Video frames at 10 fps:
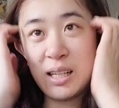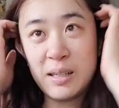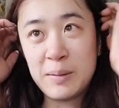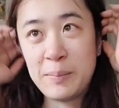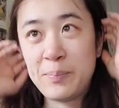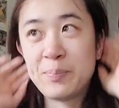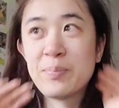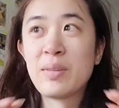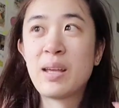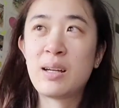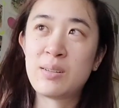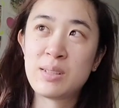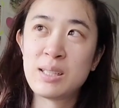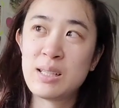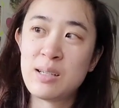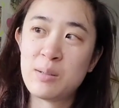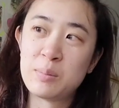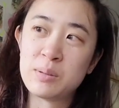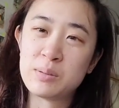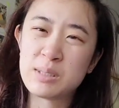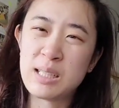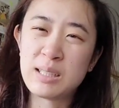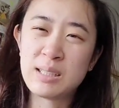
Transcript: um i don't think that helped loosen that